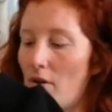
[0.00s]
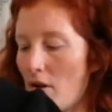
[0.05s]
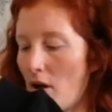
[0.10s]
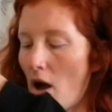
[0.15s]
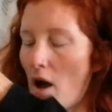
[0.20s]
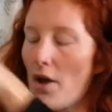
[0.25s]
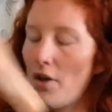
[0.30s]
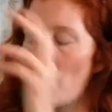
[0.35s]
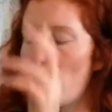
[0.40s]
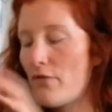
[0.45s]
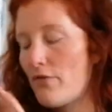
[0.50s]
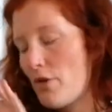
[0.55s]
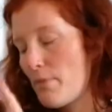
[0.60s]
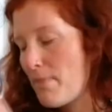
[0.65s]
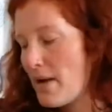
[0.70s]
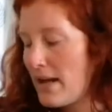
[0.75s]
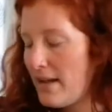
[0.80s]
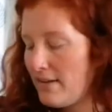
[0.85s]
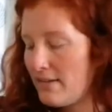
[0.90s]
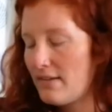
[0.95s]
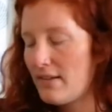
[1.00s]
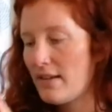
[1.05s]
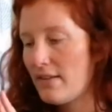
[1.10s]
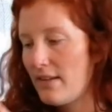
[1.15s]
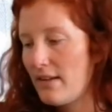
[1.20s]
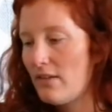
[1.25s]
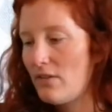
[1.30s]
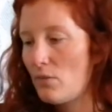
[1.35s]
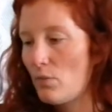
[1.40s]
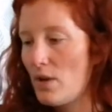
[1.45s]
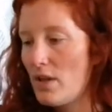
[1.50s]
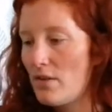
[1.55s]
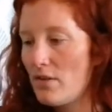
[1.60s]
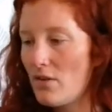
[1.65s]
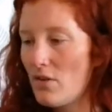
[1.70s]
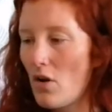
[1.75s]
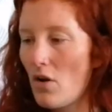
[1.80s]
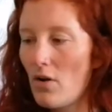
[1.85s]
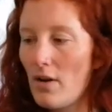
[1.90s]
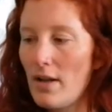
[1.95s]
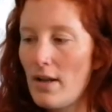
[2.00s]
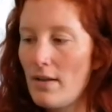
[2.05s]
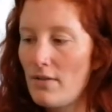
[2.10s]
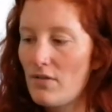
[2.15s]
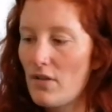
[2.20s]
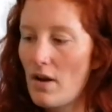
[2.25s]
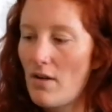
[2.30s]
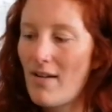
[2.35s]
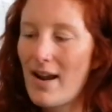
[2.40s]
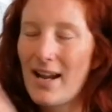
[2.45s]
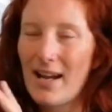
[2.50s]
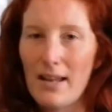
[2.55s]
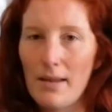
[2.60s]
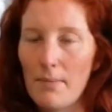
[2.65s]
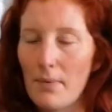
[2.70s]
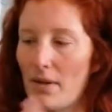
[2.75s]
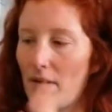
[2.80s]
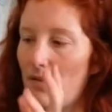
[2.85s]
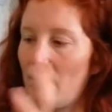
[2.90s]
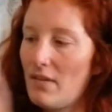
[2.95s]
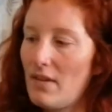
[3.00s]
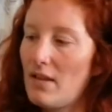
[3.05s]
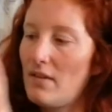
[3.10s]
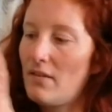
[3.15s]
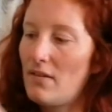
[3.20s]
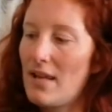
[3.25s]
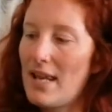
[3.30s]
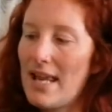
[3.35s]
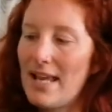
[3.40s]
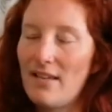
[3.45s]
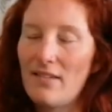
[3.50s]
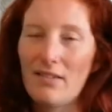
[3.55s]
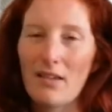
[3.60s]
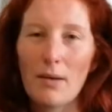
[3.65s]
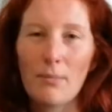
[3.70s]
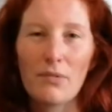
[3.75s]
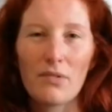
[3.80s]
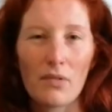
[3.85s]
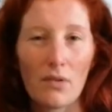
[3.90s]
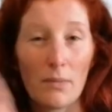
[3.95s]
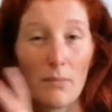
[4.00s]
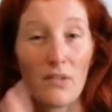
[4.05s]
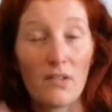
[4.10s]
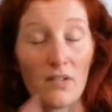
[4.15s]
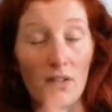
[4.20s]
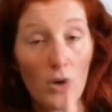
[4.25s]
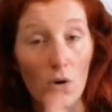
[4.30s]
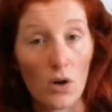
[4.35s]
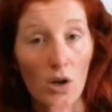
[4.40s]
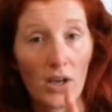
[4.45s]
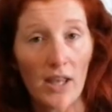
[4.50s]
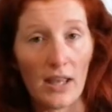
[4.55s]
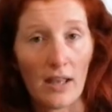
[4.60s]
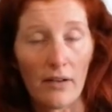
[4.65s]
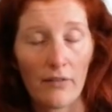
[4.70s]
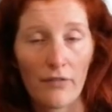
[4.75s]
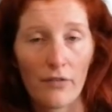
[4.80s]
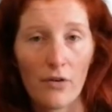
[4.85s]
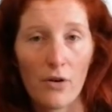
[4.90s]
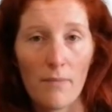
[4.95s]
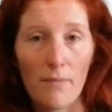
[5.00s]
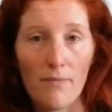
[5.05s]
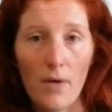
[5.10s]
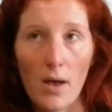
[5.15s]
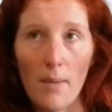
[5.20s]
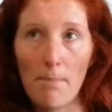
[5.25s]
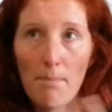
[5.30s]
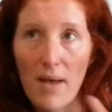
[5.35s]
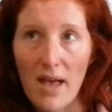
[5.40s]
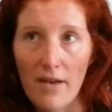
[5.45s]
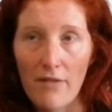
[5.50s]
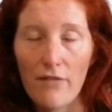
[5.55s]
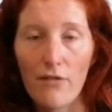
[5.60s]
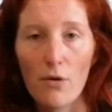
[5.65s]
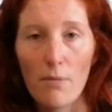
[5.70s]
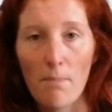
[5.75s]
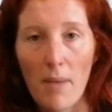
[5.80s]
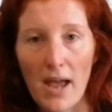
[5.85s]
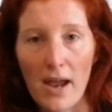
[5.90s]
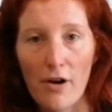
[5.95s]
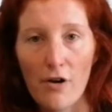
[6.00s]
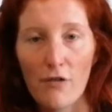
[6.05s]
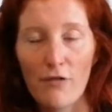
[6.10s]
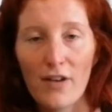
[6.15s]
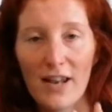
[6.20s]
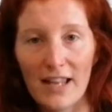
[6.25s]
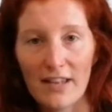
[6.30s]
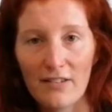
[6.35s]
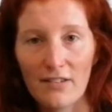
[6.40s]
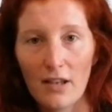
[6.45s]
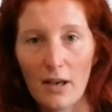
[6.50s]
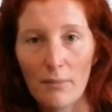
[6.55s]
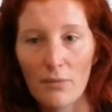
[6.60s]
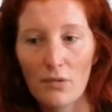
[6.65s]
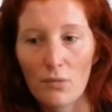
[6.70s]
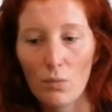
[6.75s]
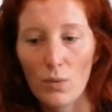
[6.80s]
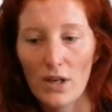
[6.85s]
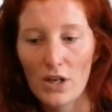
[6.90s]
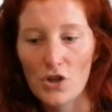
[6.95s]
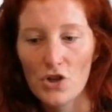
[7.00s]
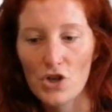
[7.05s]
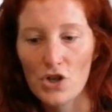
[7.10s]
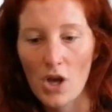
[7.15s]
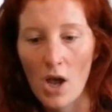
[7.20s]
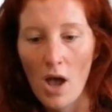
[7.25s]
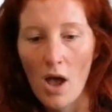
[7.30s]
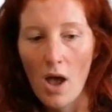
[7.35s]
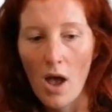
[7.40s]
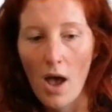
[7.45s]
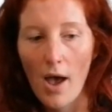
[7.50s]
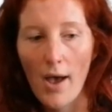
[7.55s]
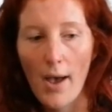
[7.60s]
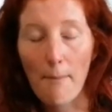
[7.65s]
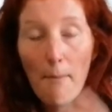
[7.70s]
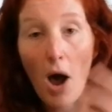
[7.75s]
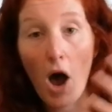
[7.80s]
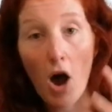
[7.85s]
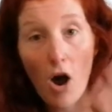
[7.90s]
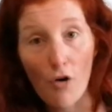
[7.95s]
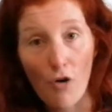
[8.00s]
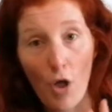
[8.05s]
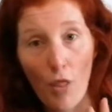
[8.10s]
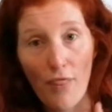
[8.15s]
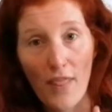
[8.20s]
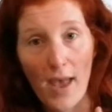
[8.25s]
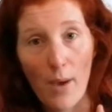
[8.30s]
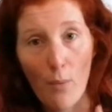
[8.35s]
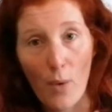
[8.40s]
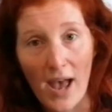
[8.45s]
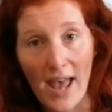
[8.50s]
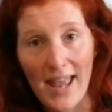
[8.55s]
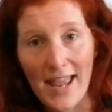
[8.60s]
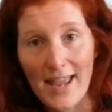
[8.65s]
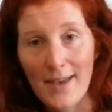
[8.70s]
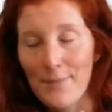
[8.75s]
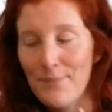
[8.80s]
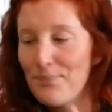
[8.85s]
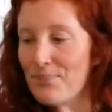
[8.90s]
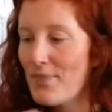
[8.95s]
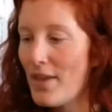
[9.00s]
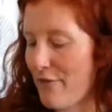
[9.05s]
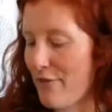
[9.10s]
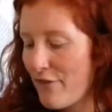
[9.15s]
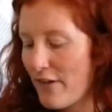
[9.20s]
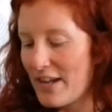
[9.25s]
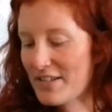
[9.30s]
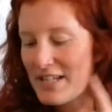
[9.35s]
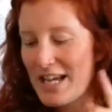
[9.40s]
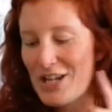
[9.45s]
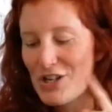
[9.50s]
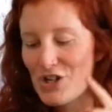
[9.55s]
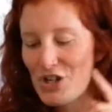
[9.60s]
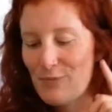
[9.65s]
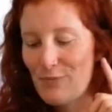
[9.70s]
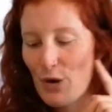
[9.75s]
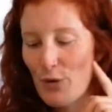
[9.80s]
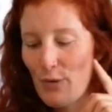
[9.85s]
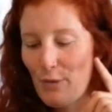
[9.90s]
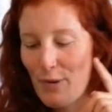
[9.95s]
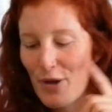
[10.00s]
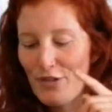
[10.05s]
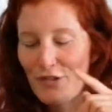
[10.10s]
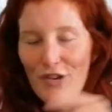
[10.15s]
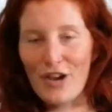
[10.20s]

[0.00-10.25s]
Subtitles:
kind of replacing these with, not directly because these are lace-ups, so I'm still looking for a barefoot pair of lace-ups which are on their way. In fact, actually probably by